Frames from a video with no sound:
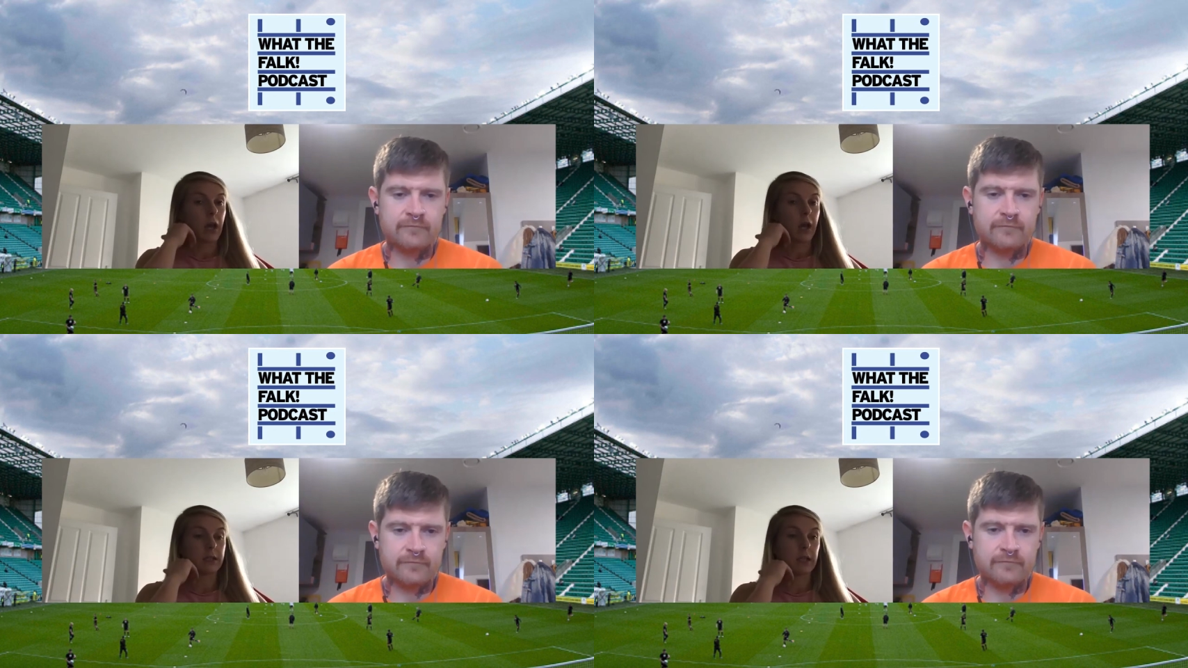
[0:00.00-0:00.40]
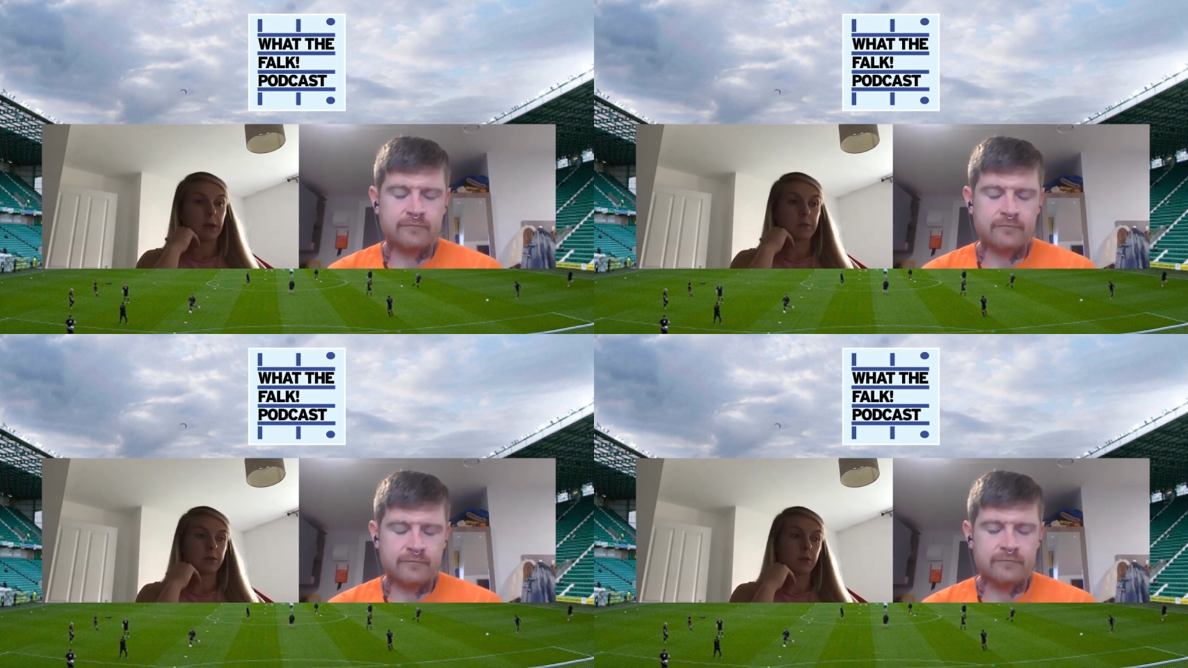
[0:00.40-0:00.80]
Speaker 1: in
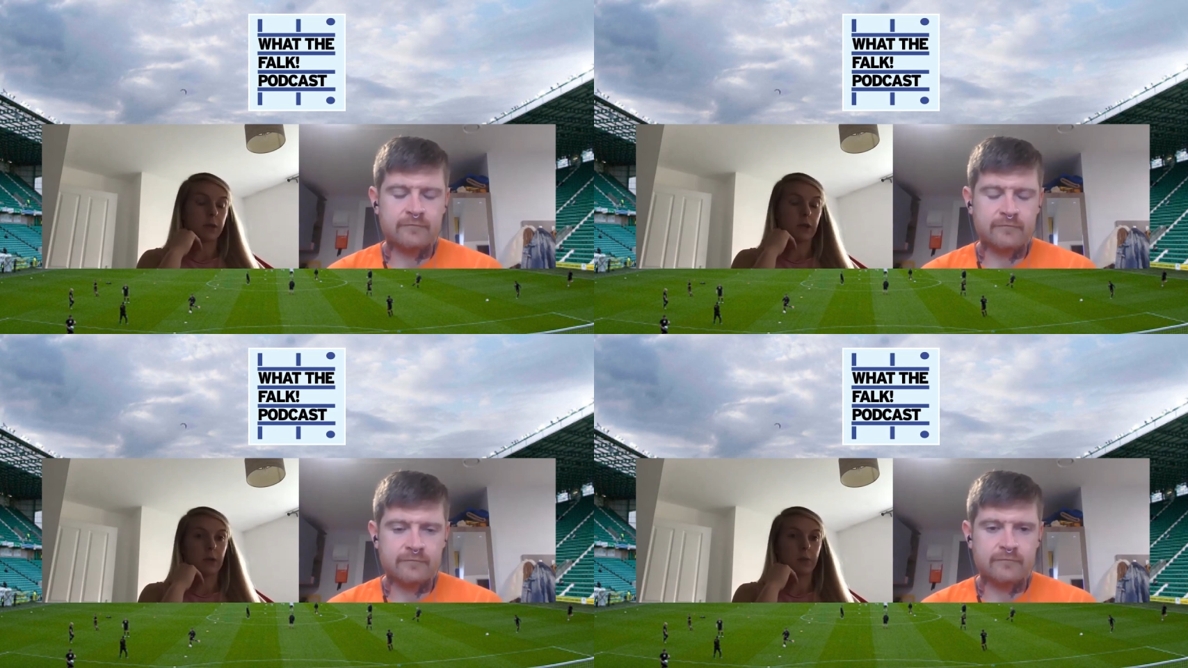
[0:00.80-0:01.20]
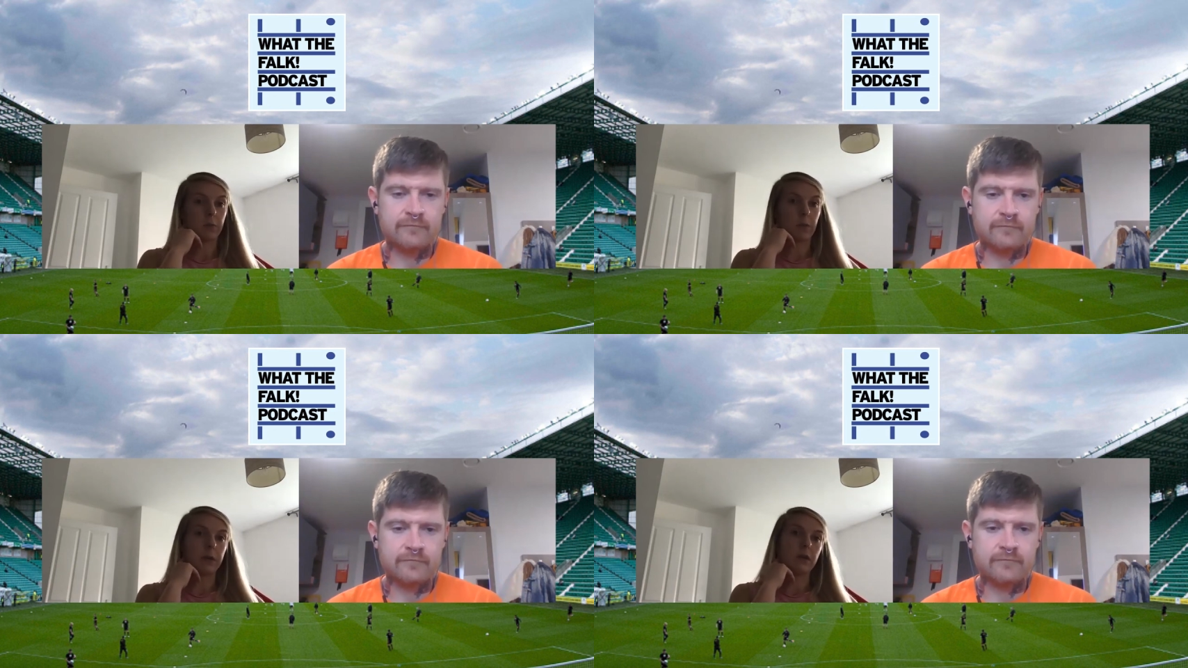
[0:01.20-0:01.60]
terms of speaking about
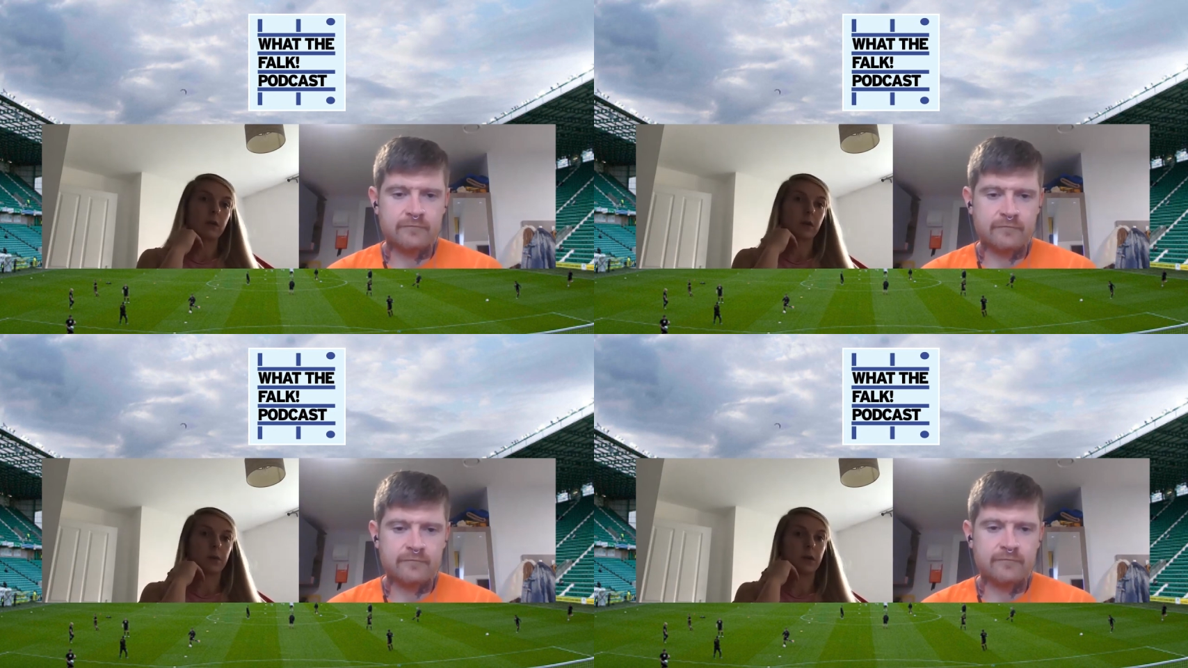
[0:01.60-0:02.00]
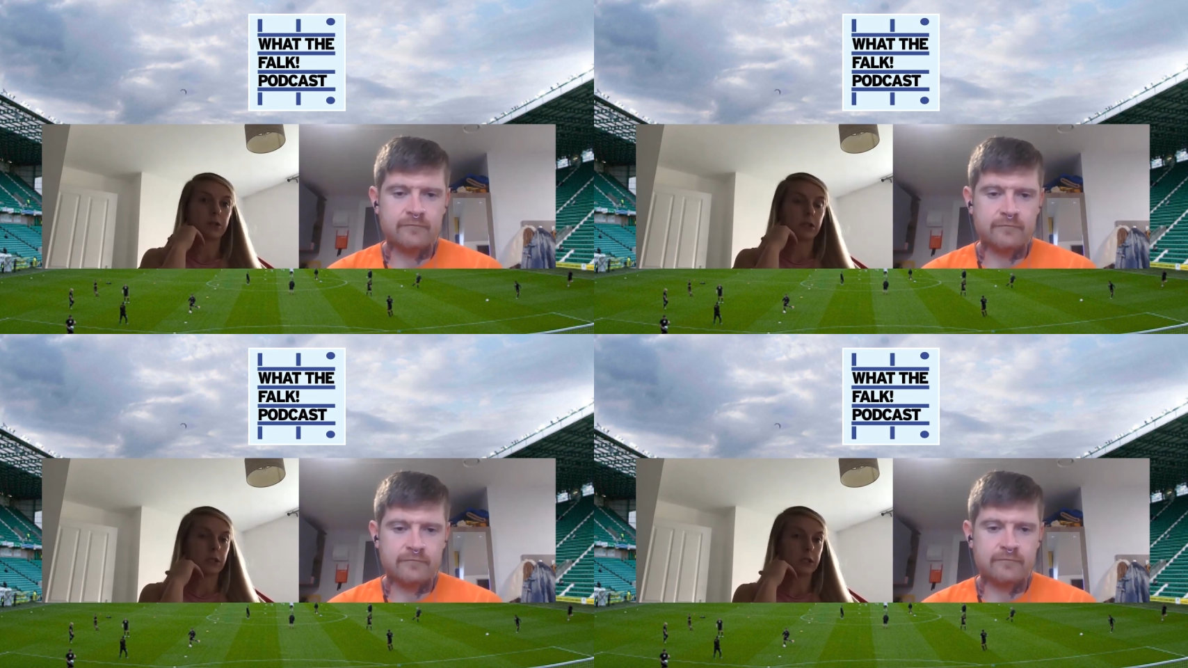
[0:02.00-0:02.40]
maybe younger players
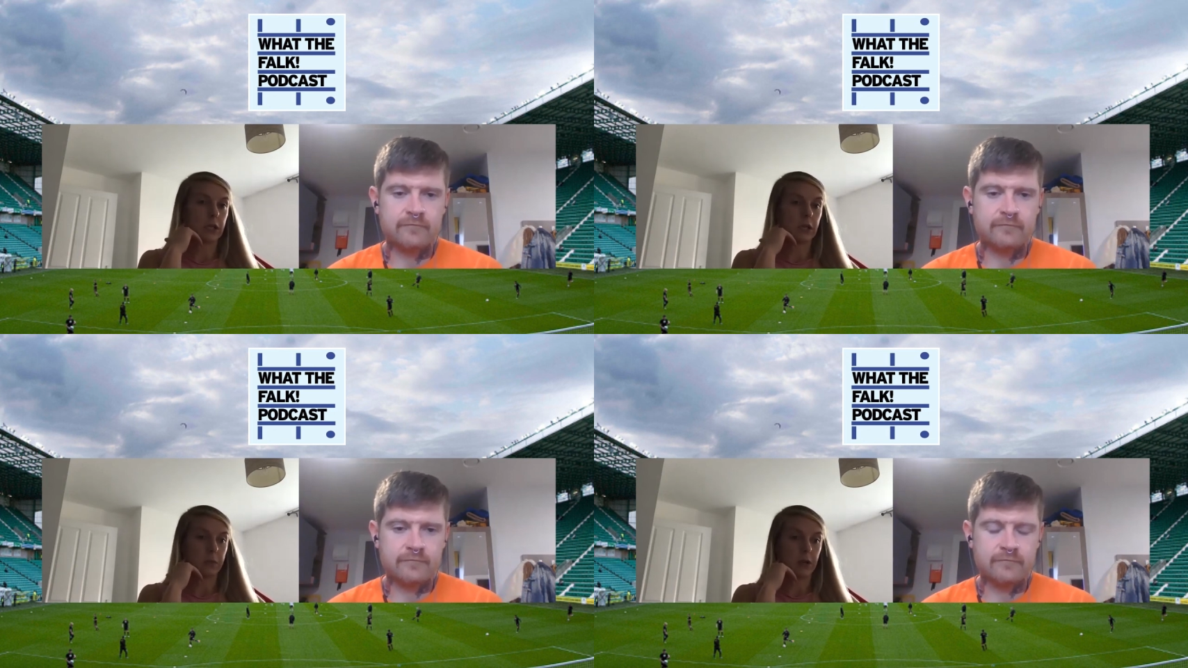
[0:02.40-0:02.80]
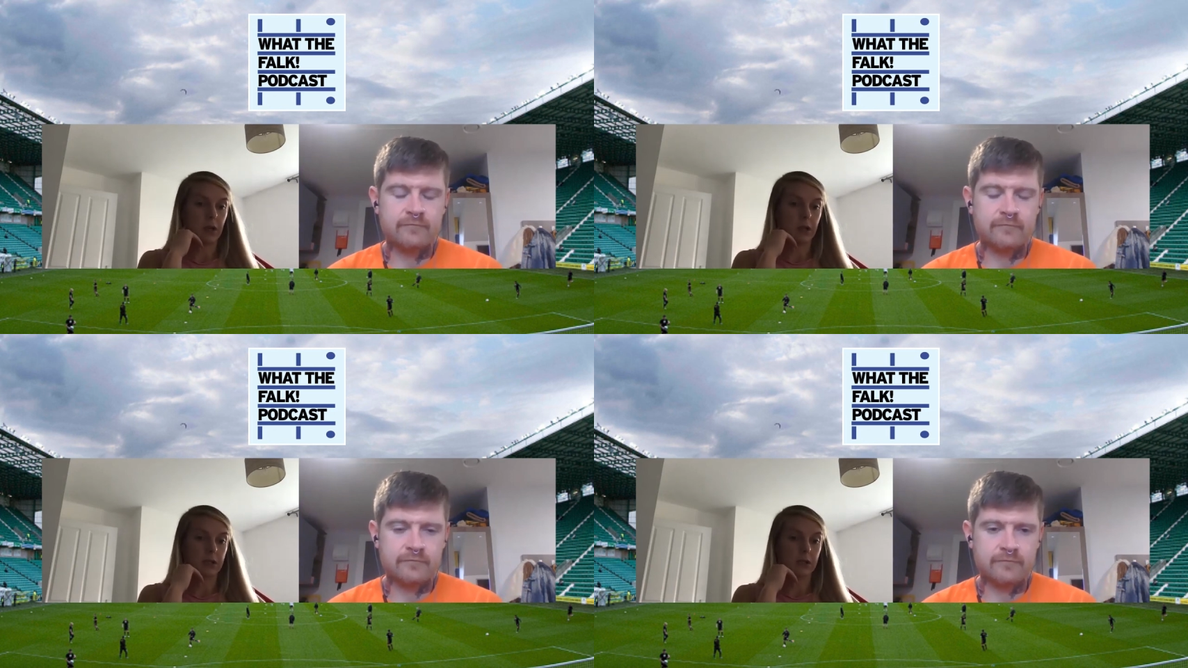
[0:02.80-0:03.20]
in the team and,
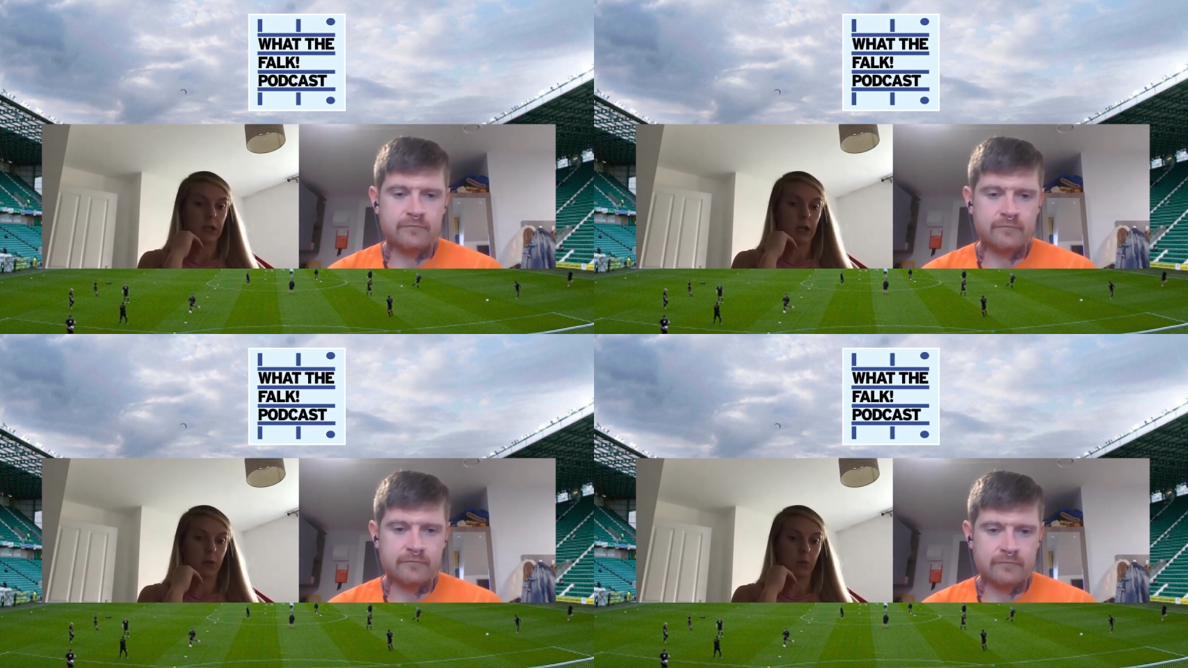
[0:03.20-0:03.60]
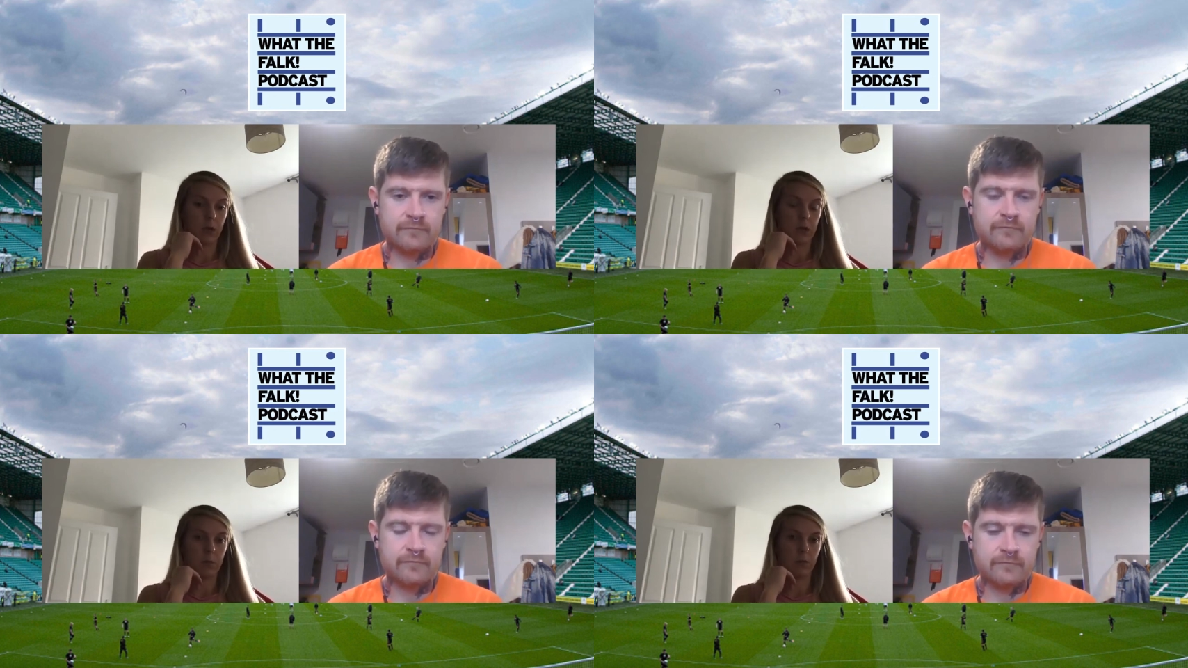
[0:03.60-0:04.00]
and seeing how we
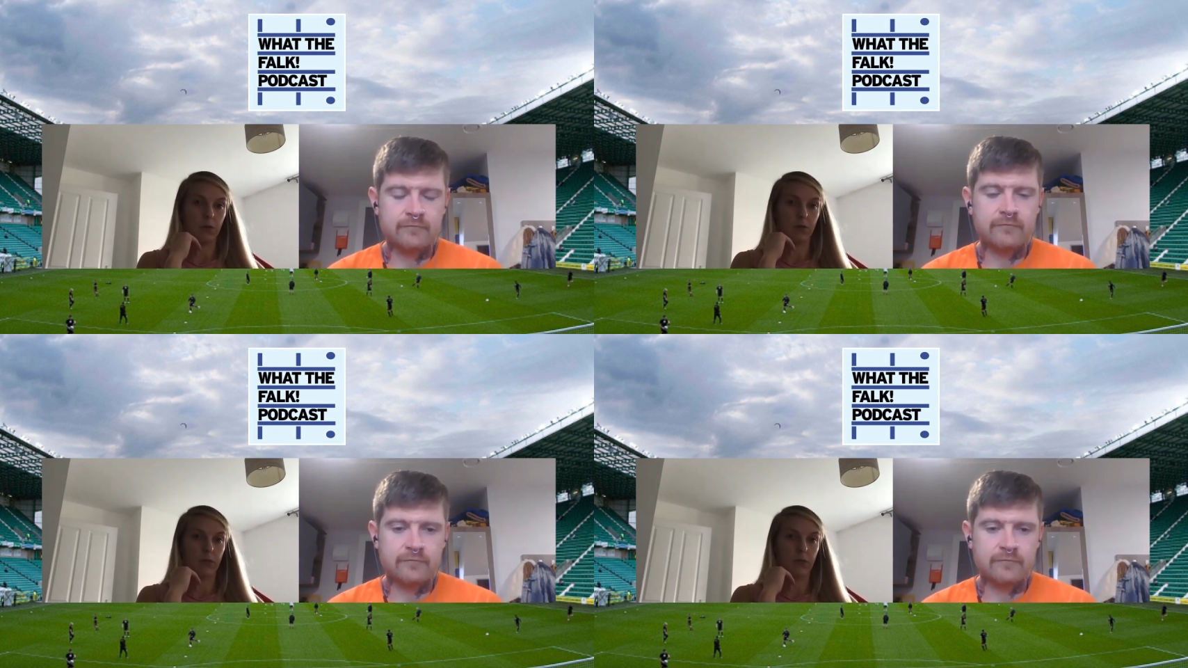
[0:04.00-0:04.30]
can improve